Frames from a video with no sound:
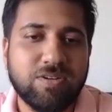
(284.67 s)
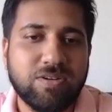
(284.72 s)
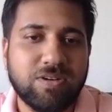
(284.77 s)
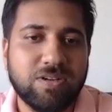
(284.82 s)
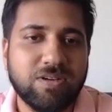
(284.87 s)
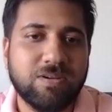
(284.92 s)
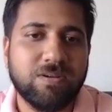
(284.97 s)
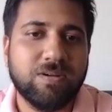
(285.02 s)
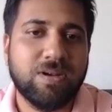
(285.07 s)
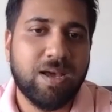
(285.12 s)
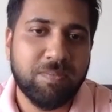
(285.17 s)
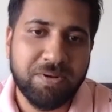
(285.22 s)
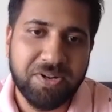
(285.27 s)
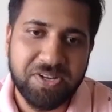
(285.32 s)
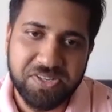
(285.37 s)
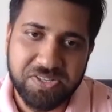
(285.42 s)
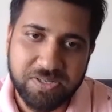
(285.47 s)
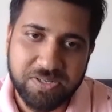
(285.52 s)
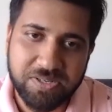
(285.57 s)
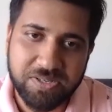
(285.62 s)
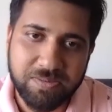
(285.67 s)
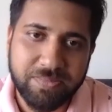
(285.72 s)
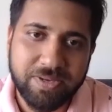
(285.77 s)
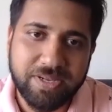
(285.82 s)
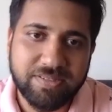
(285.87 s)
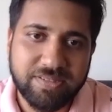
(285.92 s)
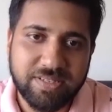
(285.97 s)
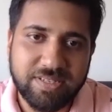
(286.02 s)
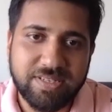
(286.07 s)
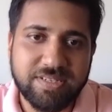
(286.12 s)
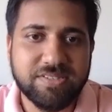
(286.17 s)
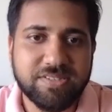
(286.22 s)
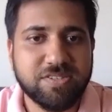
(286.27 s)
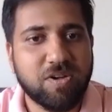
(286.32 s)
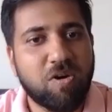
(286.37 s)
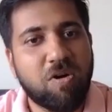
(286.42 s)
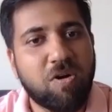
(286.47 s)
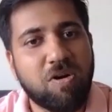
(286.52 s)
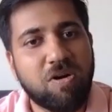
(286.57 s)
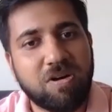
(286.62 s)
on a collaboration basis
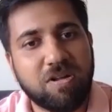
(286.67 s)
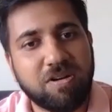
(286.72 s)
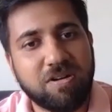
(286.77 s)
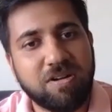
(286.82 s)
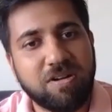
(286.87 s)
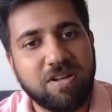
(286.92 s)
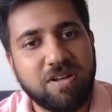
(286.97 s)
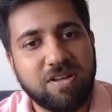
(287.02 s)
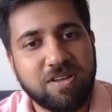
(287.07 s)
or